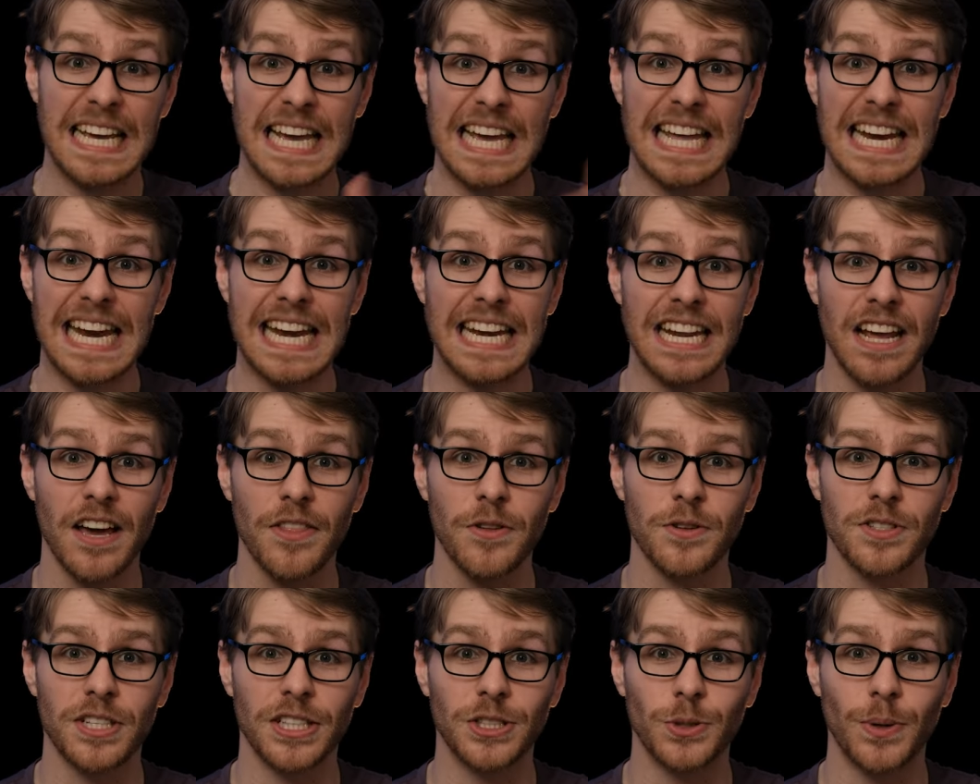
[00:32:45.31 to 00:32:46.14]
In any
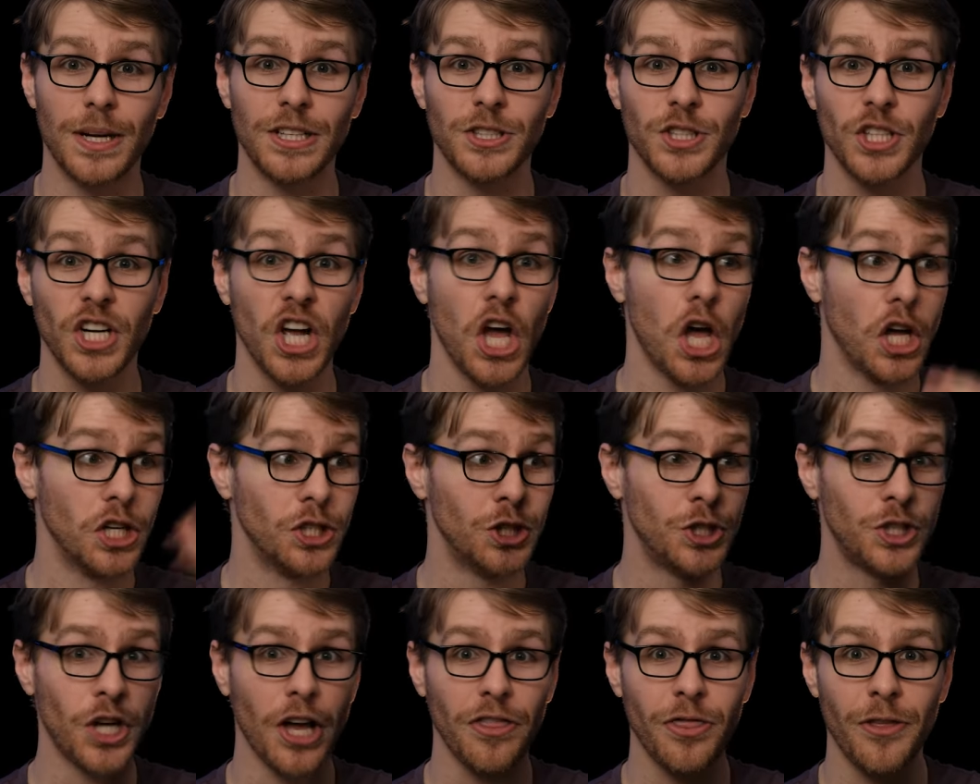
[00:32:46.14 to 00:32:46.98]
other situation,
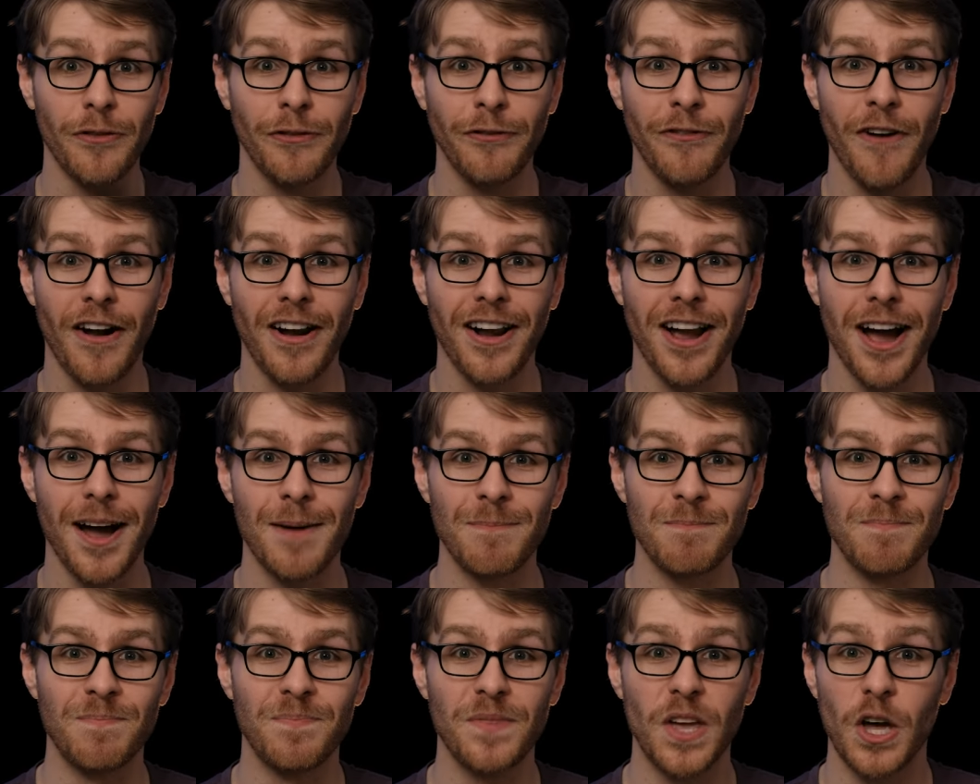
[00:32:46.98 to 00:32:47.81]
shut the fuck
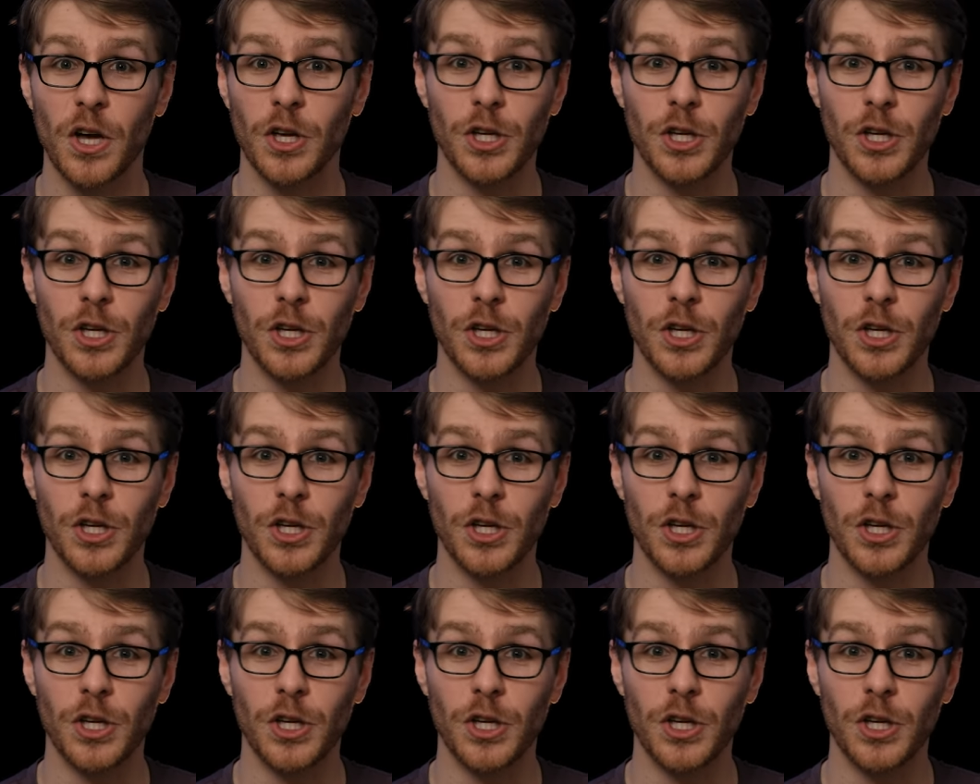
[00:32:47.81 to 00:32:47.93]
up.